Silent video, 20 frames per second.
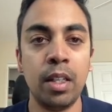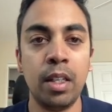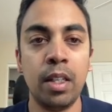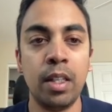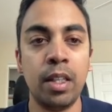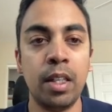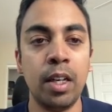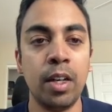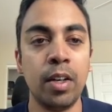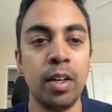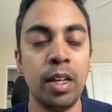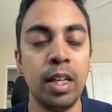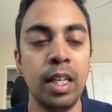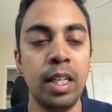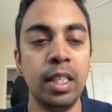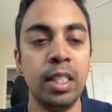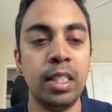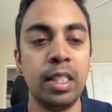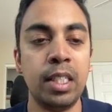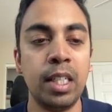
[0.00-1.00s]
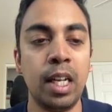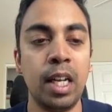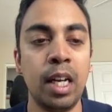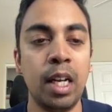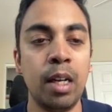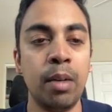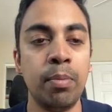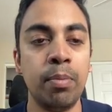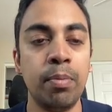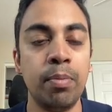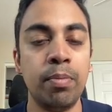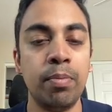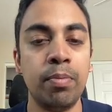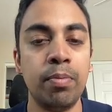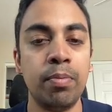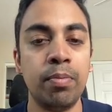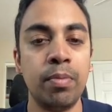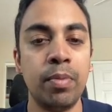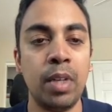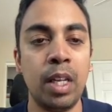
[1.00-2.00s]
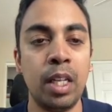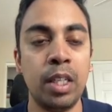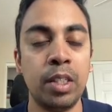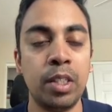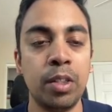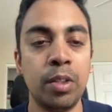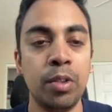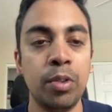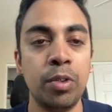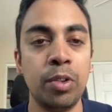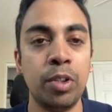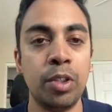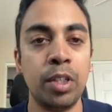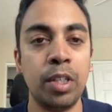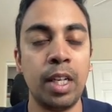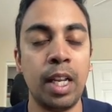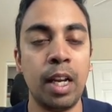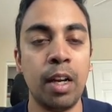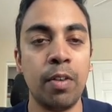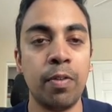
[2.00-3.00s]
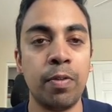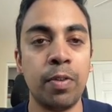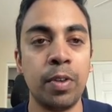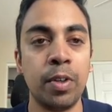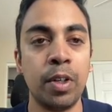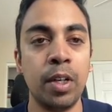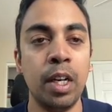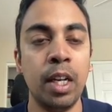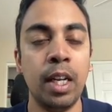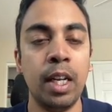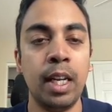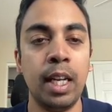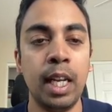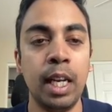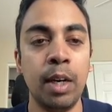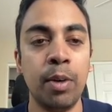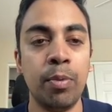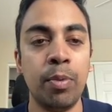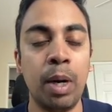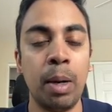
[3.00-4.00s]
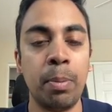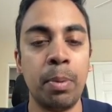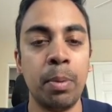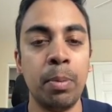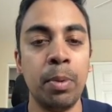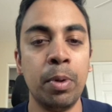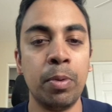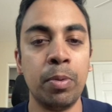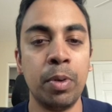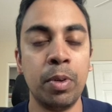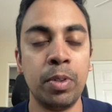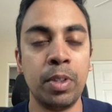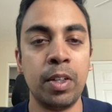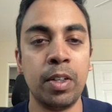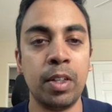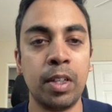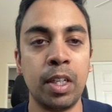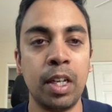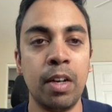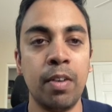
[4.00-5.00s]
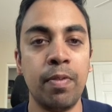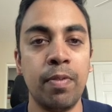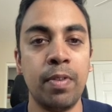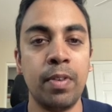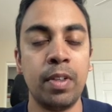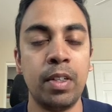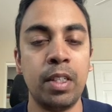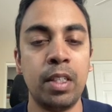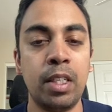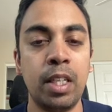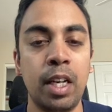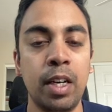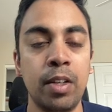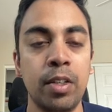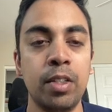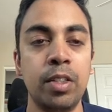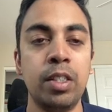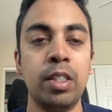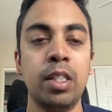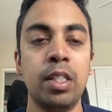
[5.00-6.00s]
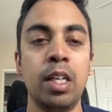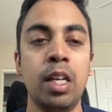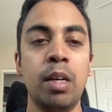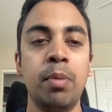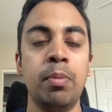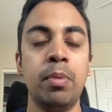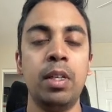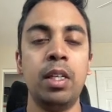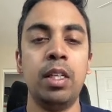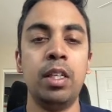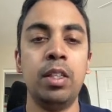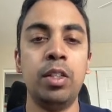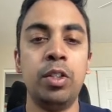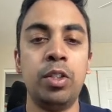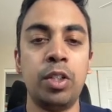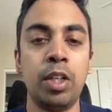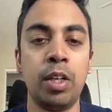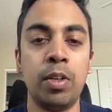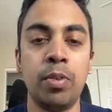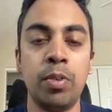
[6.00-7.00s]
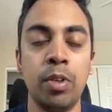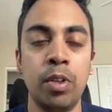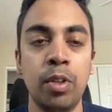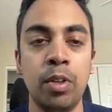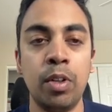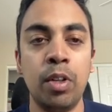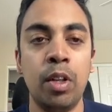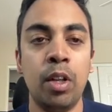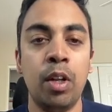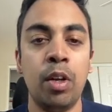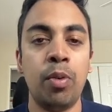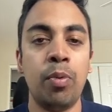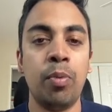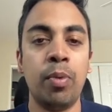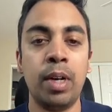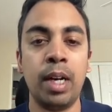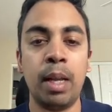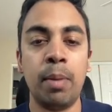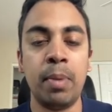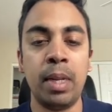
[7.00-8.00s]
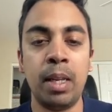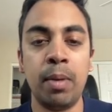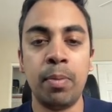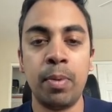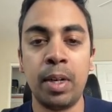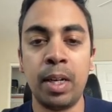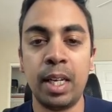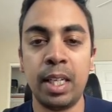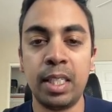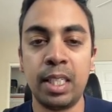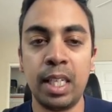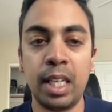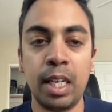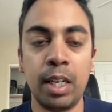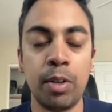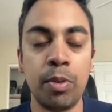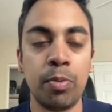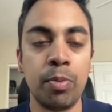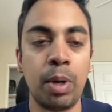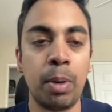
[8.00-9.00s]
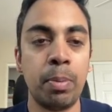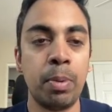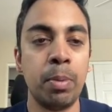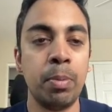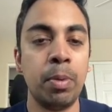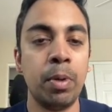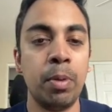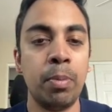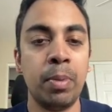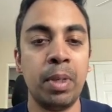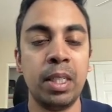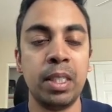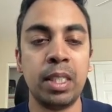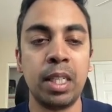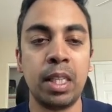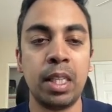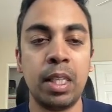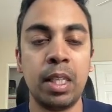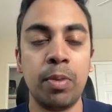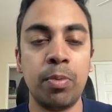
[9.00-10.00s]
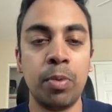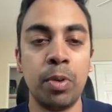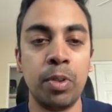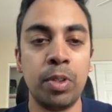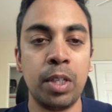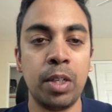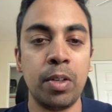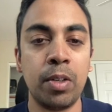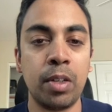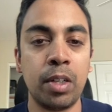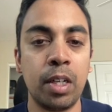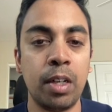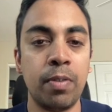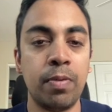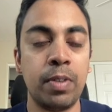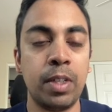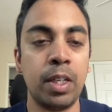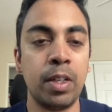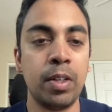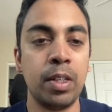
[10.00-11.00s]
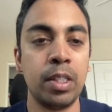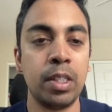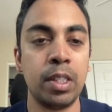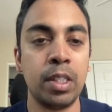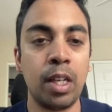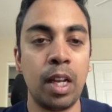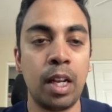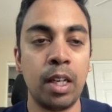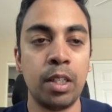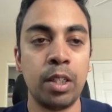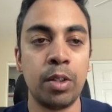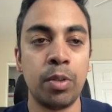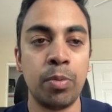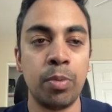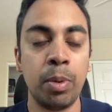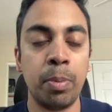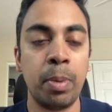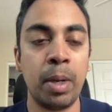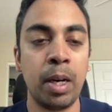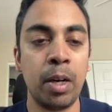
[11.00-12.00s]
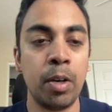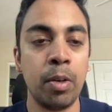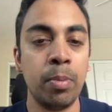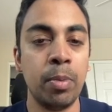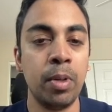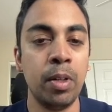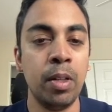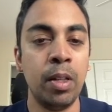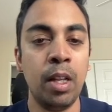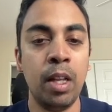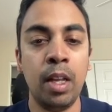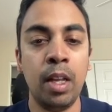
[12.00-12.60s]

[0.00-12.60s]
There is a solution now for irreparable rotator cuff tears. In general, what I mean when I say irreparable means that the rotator cuff tear is not repairable.